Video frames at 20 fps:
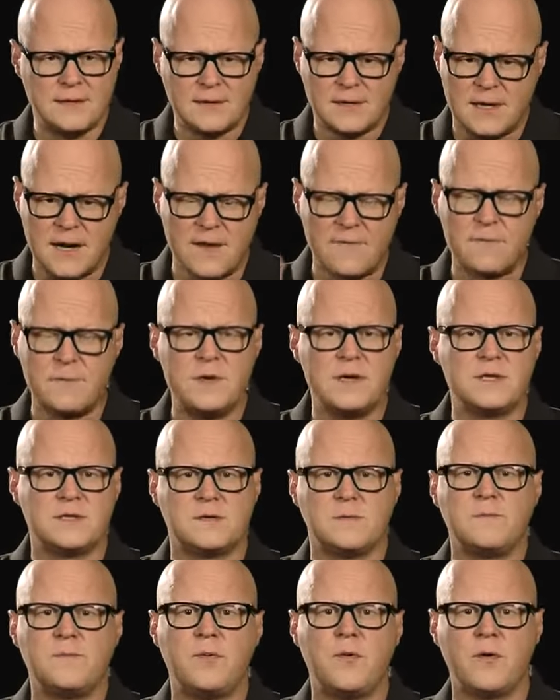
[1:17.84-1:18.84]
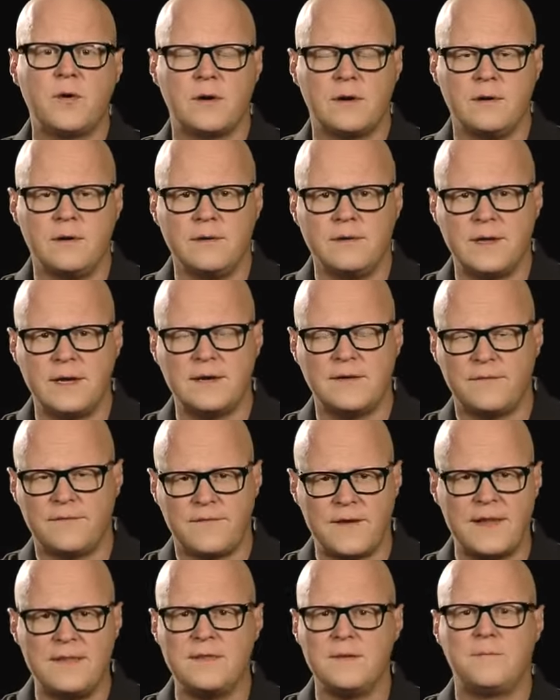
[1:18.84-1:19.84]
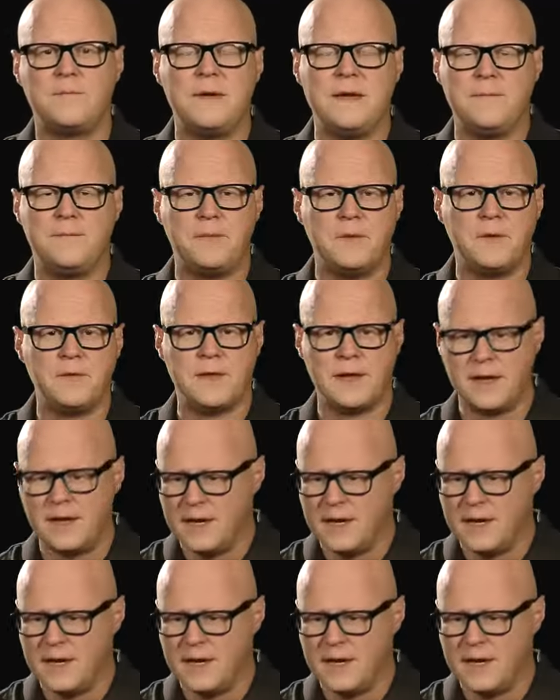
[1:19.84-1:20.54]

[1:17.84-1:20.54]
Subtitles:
Government is important. They defend the people.